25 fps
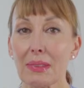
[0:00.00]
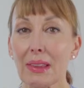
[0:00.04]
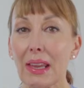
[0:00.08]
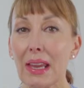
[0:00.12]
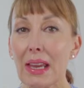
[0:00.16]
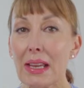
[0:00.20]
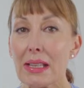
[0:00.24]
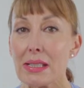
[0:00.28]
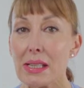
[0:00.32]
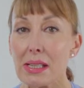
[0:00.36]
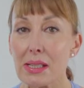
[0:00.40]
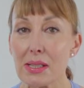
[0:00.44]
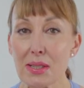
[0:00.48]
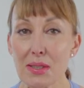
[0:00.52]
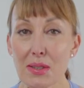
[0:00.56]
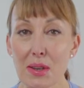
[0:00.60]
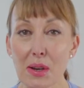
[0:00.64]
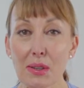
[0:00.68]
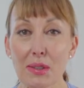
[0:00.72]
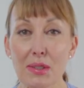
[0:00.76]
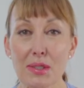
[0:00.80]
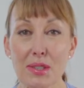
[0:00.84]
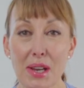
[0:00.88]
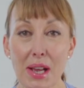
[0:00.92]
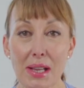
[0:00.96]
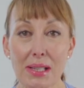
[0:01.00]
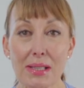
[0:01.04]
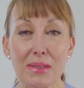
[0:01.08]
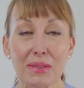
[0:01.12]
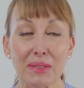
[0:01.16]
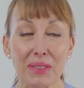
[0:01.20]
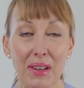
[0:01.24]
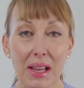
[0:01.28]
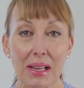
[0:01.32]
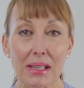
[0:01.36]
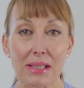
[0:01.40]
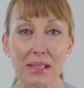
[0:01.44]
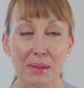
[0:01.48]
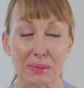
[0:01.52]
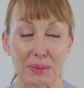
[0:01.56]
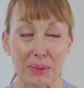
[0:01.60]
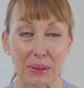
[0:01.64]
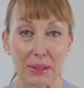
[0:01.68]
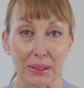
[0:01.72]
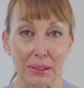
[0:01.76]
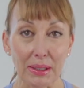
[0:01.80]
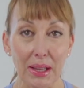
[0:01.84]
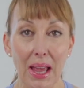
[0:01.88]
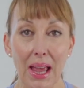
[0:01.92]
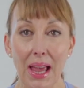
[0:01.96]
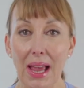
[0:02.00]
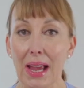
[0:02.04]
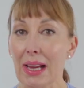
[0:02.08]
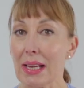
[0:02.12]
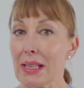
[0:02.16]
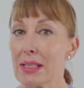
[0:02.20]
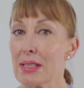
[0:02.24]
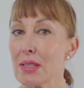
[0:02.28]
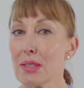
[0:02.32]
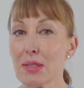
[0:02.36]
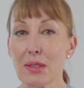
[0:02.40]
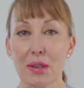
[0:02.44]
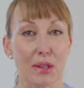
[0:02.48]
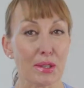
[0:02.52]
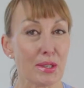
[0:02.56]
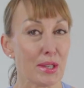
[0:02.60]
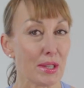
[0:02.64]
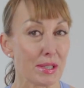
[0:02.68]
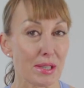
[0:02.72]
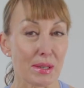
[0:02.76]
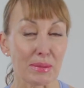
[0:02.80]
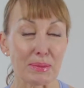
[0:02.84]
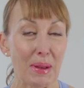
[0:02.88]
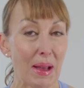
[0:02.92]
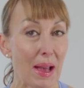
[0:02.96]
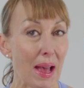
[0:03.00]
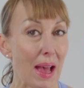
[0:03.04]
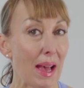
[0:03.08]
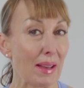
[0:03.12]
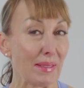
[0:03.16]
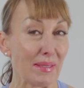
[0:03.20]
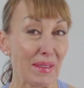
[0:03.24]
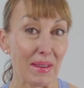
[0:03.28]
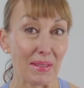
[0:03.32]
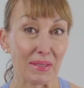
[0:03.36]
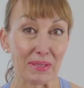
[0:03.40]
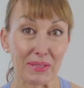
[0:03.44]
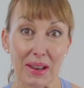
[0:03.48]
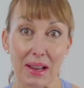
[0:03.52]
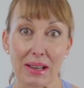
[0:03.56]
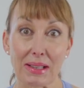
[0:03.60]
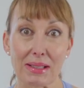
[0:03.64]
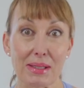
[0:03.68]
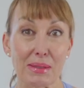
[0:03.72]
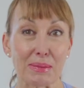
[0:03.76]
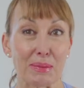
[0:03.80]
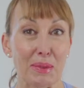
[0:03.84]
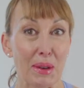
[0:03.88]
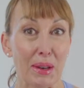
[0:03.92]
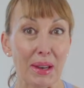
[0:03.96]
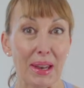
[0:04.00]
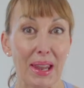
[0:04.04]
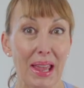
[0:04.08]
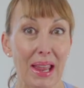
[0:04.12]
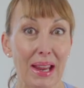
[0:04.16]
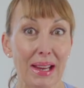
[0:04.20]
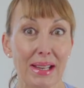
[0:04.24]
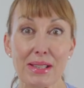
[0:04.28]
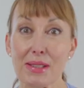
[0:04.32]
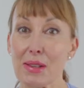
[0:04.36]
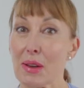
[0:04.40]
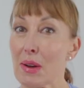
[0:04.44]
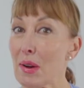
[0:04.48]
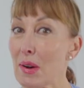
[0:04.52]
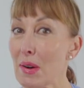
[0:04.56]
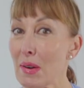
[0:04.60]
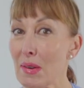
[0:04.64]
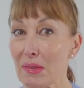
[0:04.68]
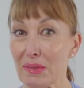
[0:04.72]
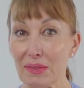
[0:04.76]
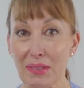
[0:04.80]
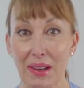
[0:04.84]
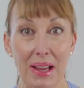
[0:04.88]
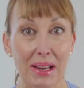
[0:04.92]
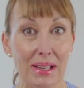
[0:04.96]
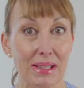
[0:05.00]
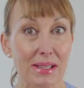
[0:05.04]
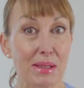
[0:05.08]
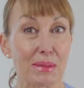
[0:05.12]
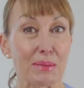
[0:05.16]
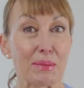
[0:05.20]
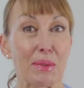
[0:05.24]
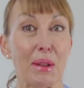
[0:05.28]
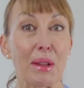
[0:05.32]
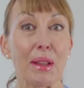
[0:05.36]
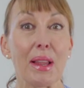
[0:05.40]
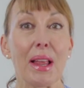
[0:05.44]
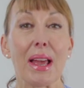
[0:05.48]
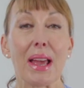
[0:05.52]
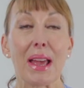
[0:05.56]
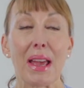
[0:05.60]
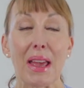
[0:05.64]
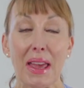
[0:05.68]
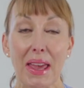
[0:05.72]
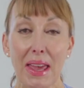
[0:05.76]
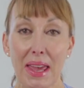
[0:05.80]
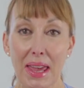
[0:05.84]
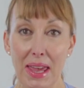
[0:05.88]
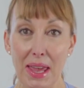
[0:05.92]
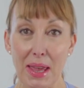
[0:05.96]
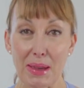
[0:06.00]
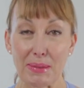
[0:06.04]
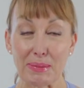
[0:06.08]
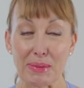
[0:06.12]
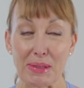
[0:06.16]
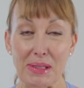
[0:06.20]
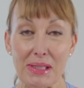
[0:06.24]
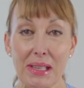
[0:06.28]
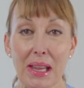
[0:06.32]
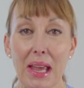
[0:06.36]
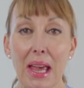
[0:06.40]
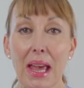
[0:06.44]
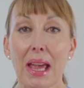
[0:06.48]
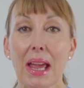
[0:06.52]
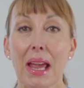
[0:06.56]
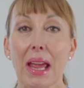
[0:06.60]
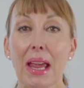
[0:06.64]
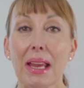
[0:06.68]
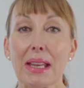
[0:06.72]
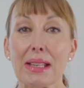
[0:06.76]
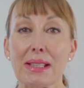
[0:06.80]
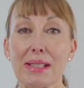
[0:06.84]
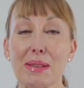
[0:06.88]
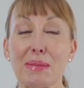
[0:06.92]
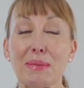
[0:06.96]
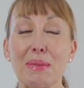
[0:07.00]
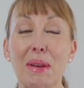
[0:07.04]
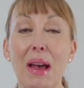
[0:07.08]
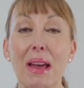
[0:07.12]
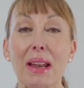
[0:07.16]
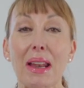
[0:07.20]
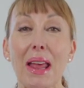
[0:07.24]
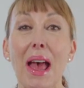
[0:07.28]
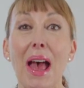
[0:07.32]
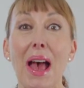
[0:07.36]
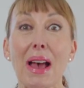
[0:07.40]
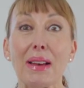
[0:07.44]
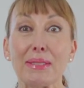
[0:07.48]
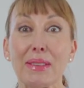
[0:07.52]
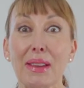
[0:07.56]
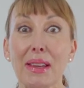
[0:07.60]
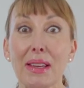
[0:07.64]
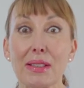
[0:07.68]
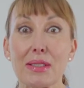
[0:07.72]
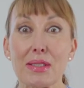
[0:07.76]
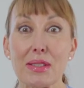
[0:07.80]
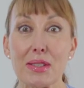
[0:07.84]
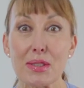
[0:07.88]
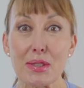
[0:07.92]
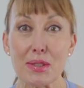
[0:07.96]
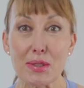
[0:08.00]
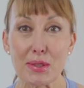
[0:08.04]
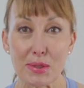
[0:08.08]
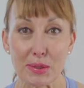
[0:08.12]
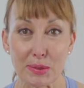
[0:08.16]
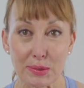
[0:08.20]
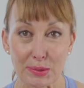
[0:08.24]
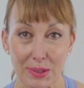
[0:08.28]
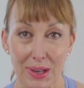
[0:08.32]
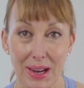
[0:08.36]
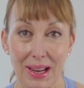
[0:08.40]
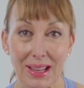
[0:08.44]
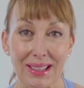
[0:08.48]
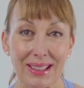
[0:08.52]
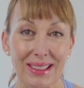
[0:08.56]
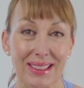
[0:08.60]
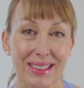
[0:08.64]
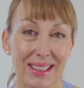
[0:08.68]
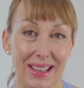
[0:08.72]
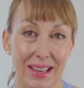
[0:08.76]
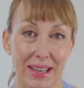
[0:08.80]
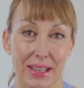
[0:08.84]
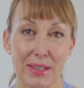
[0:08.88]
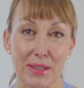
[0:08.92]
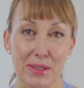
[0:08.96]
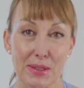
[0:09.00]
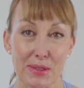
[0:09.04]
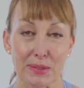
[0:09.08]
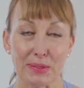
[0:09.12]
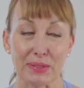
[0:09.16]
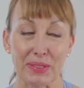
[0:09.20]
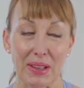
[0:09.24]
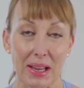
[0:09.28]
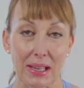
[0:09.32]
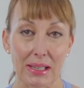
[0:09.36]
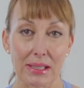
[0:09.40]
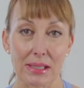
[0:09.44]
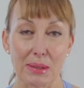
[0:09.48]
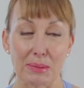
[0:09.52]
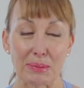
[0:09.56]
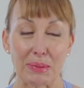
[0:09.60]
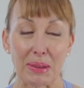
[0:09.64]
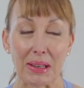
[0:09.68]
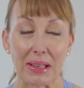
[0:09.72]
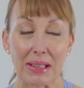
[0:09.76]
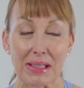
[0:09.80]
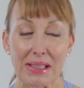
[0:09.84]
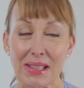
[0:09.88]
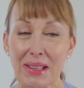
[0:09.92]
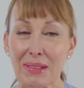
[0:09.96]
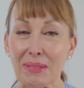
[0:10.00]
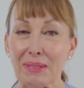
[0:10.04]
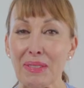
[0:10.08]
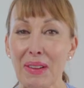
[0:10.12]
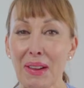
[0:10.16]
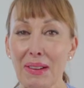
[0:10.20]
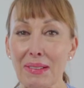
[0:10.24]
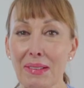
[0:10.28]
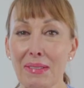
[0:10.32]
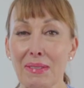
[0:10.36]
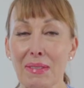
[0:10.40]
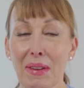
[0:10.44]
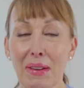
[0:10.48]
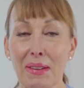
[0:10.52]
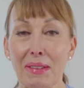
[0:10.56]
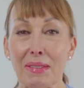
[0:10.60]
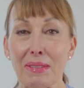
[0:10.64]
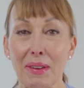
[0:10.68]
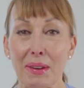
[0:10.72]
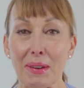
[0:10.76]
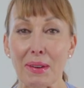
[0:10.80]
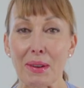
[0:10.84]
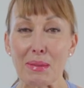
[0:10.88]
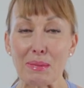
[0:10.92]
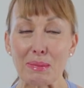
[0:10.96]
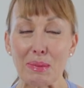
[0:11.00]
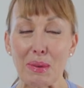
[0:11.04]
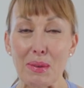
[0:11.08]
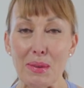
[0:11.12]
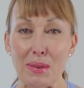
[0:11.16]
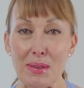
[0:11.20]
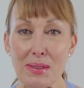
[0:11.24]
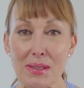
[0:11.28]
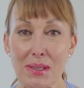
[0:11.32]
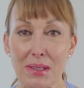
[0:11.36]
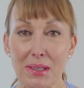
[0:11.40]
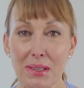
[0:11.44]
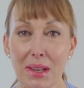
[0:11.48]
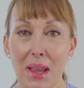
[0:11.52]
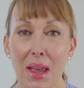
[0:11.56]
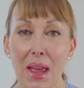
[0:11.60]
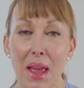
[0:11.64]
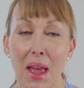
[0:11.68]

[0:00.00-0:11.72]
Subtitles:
is it's not just flexible. It's not just about having flexible legs or flexible hips. It's about having strength in your flexibility. Very, very, very important.